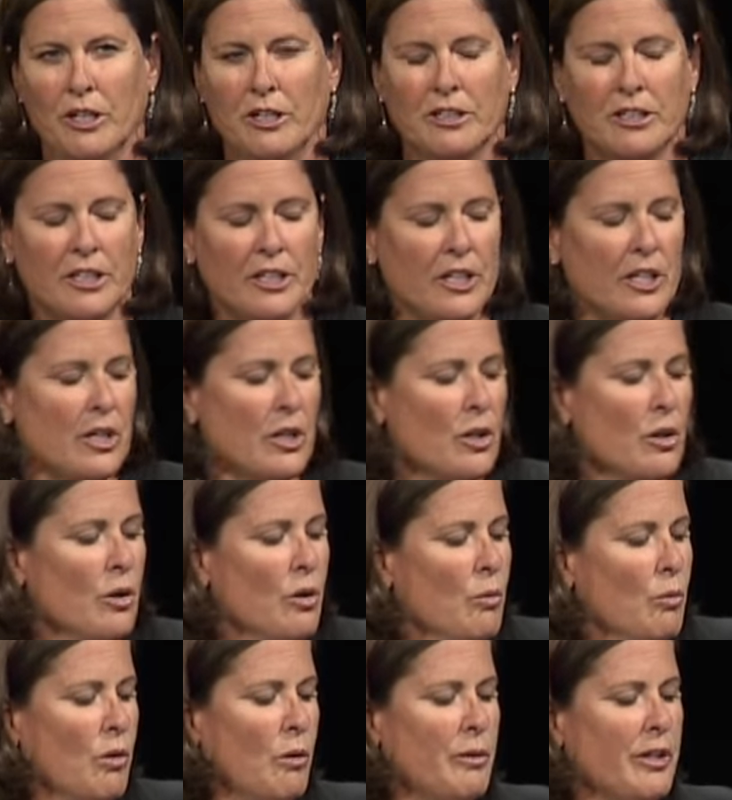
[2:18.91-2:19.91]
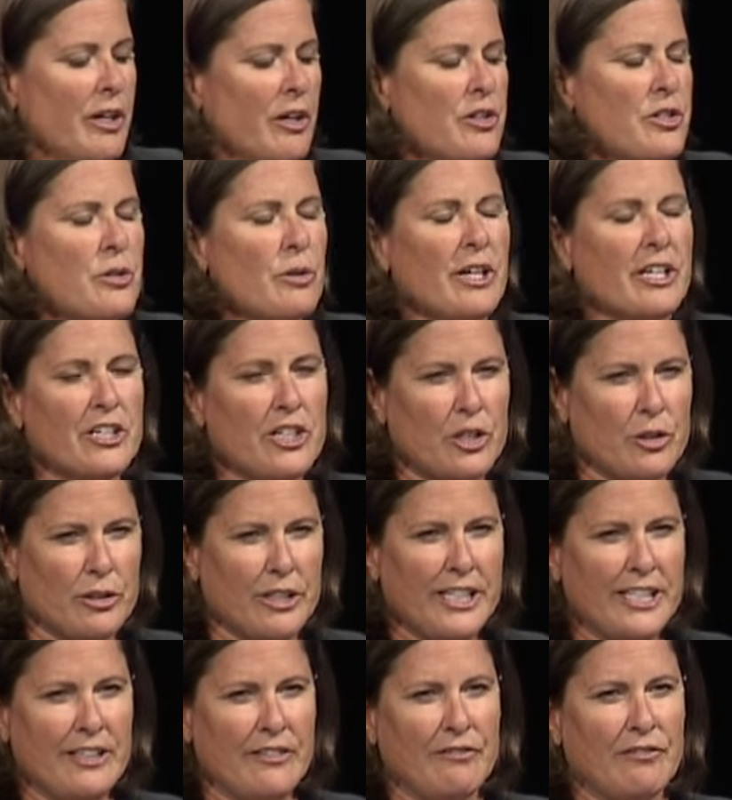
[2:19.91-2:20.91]
it. Well, we also had to
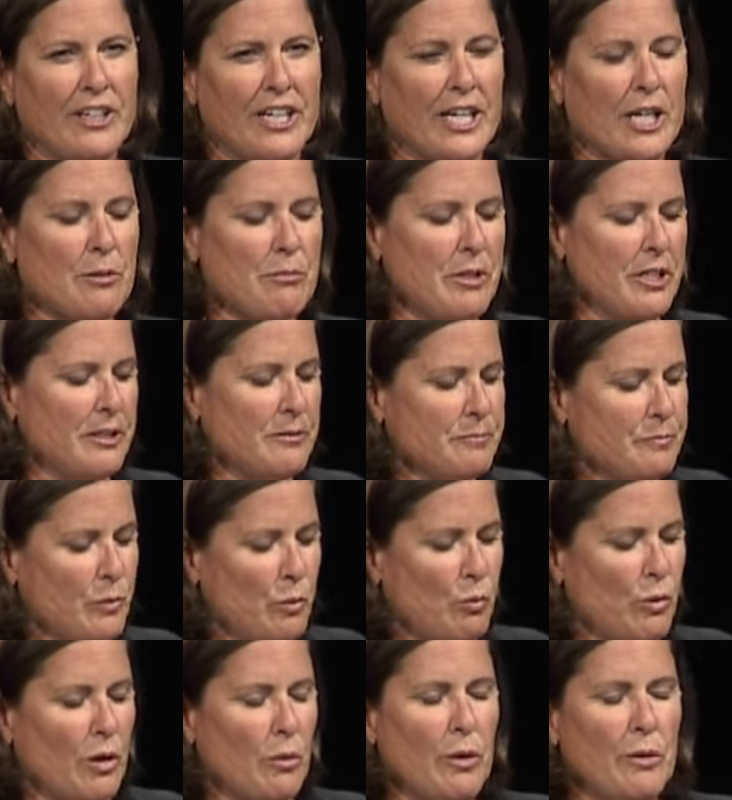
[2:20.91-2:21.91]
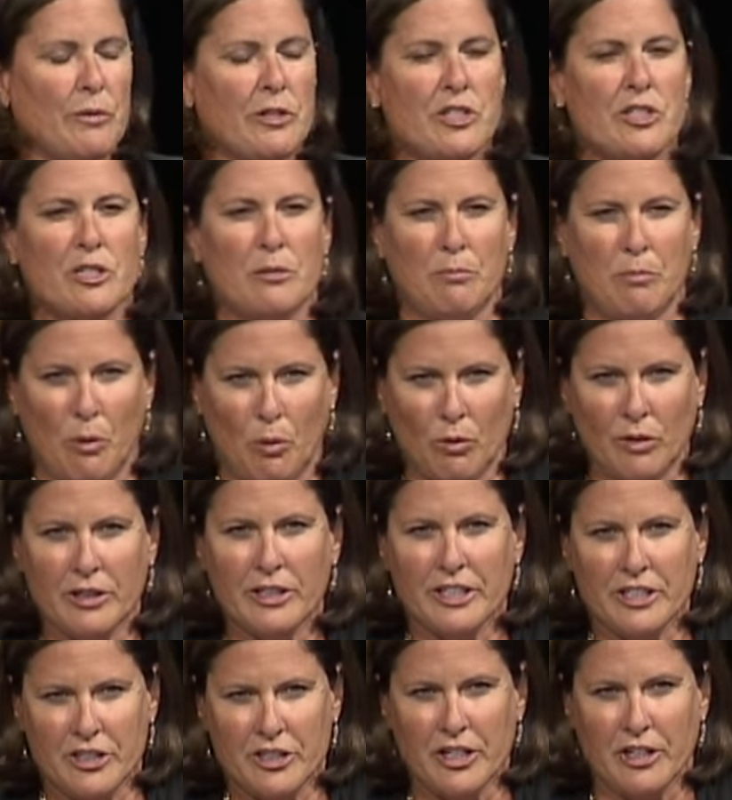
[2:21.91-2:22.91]
create an environment where we would support
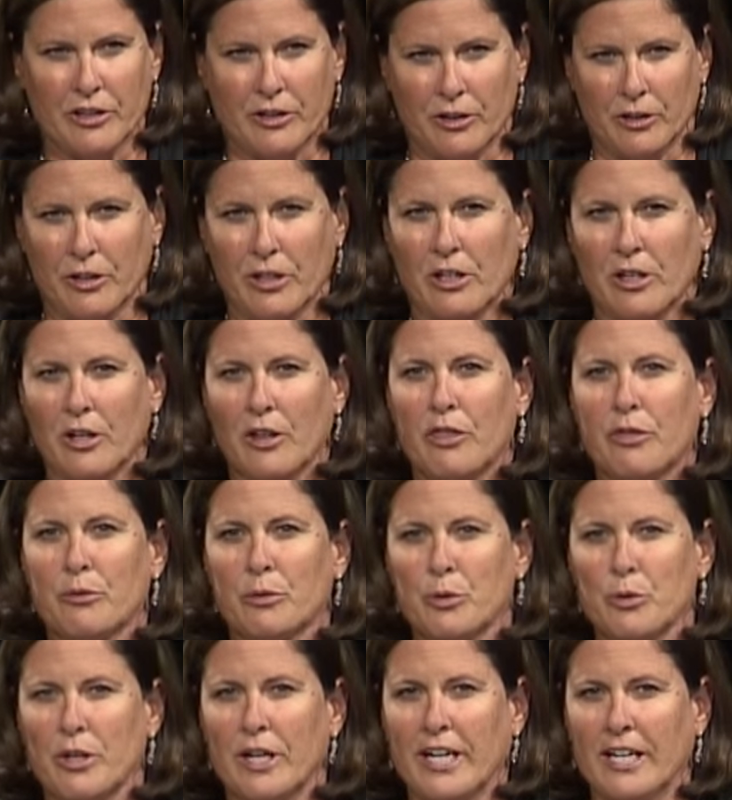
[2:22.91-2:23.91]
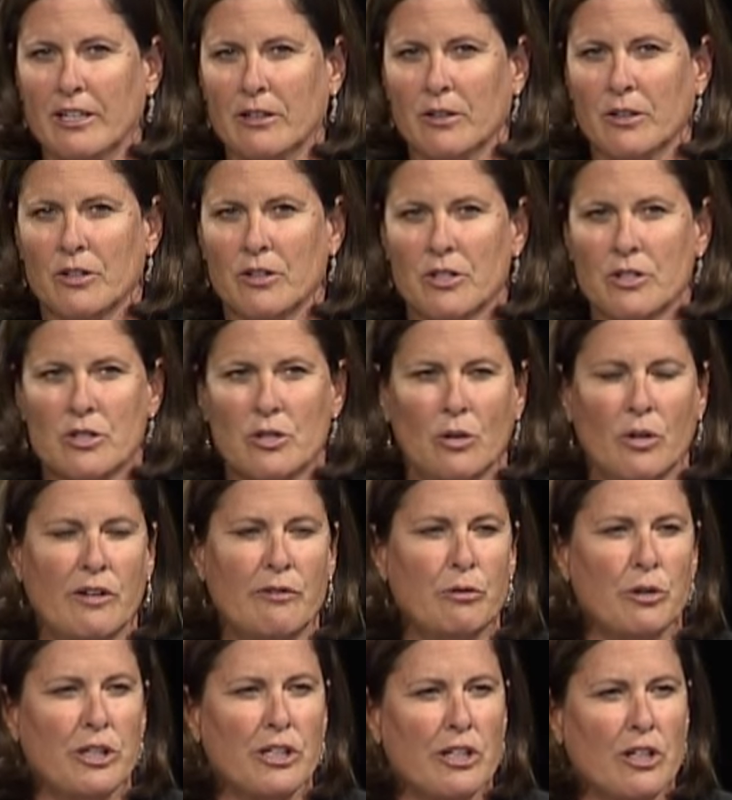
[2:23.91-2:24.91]
each other through that. So
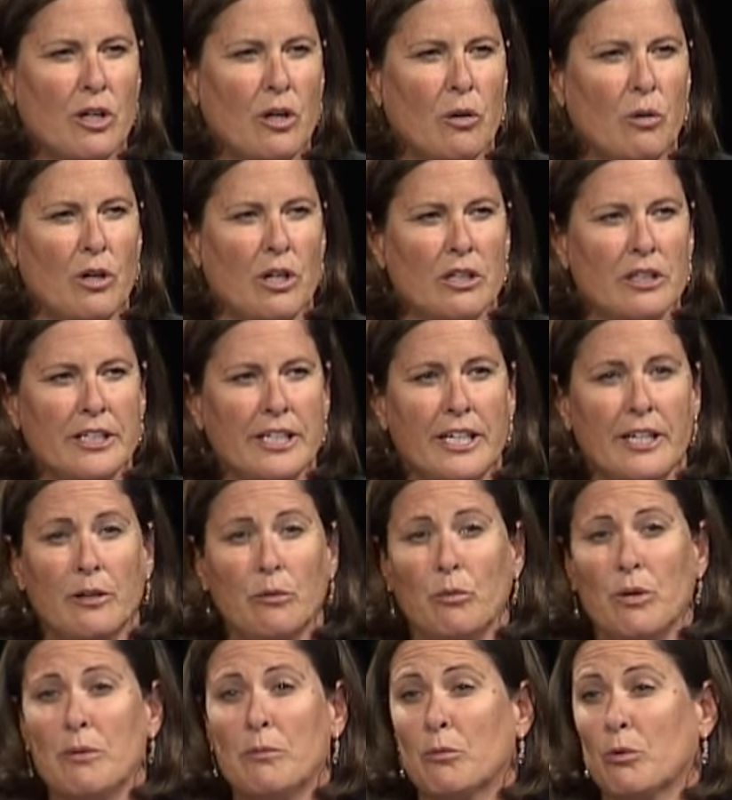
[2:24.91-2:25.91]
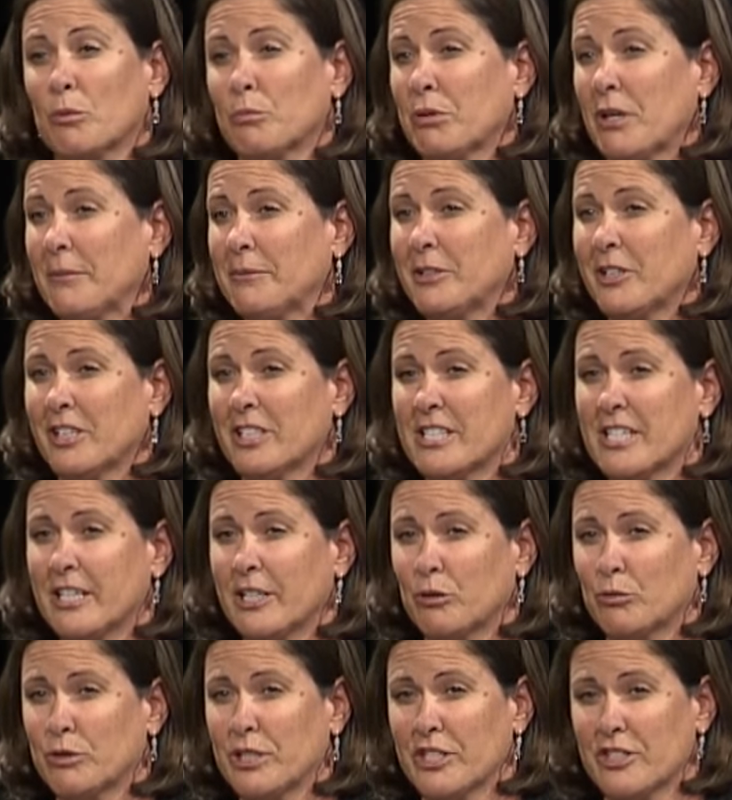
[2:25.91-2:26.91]
if we're going to go all in, we're probably going to
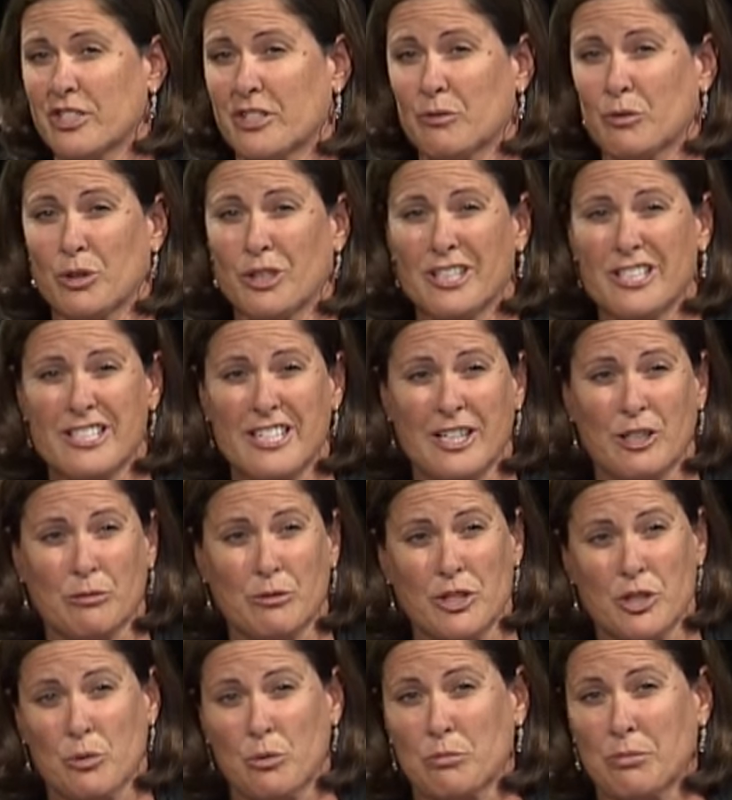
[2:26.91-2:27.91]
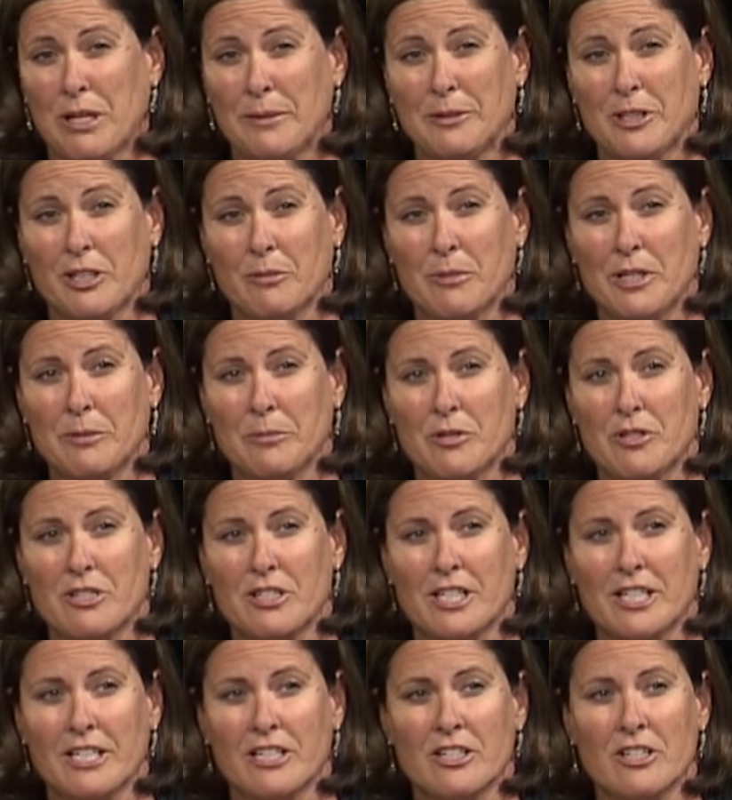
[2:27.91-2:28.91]
take risks. If we're going to take risks, we're probably going to make
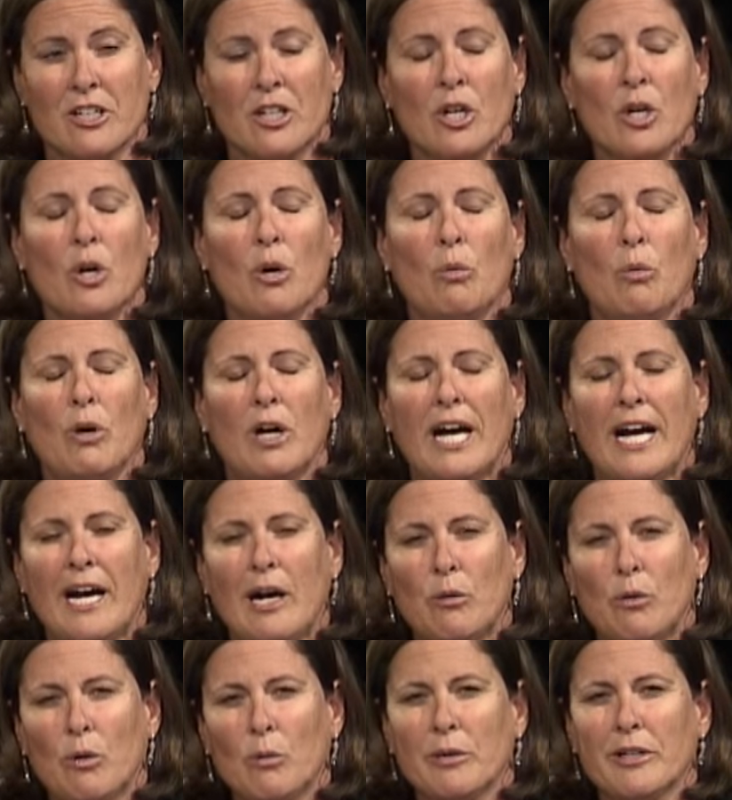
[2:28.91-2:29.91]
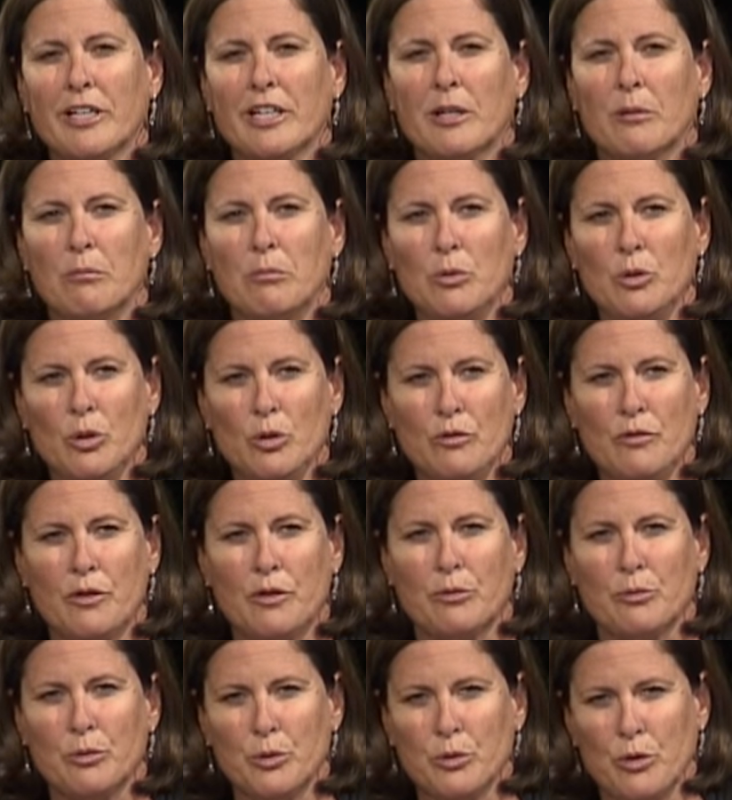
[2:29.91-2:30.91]
mistakes. Well, how are we going to move
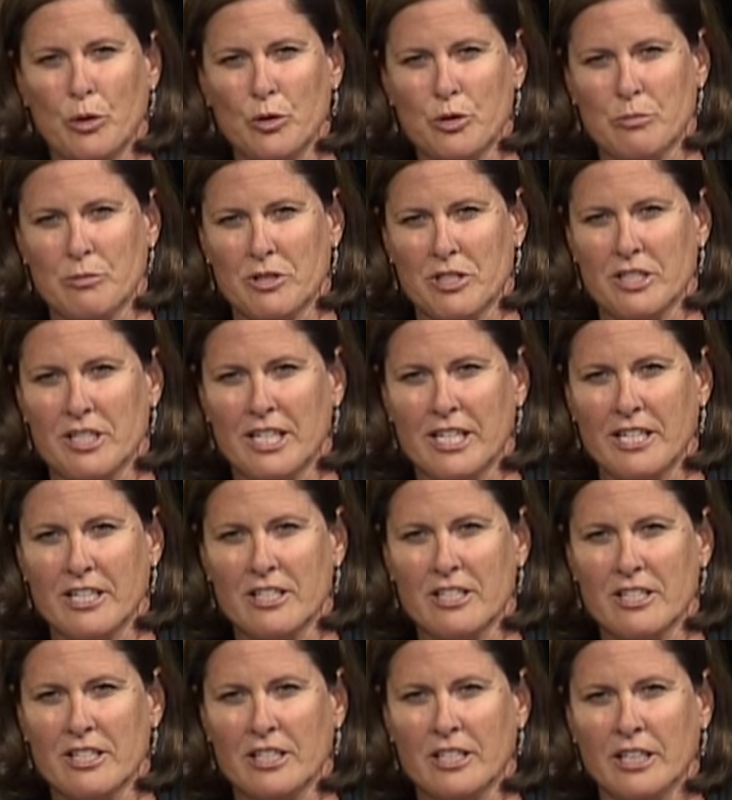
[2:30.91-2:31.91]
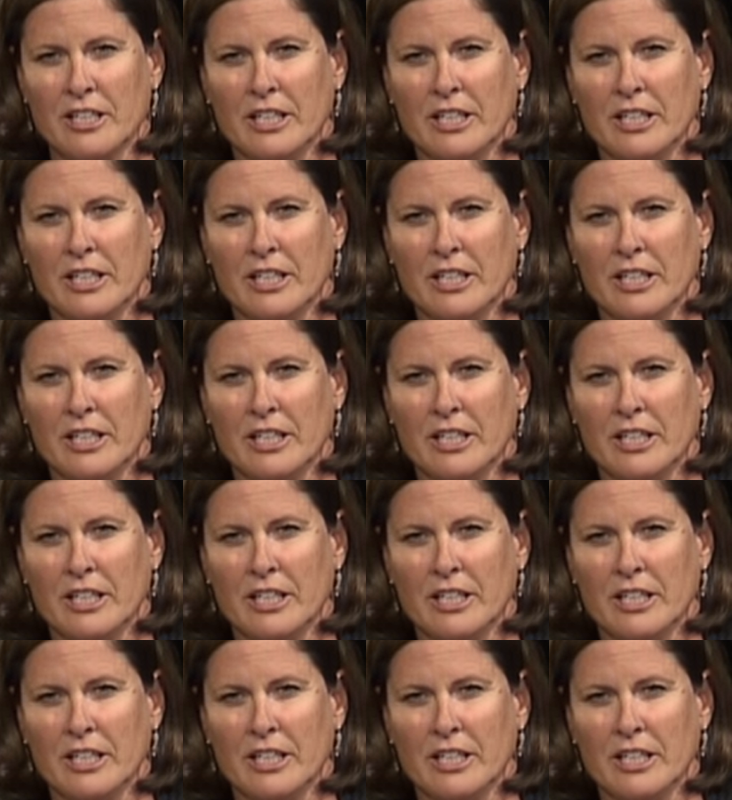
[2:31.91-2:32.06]
through those mistakes?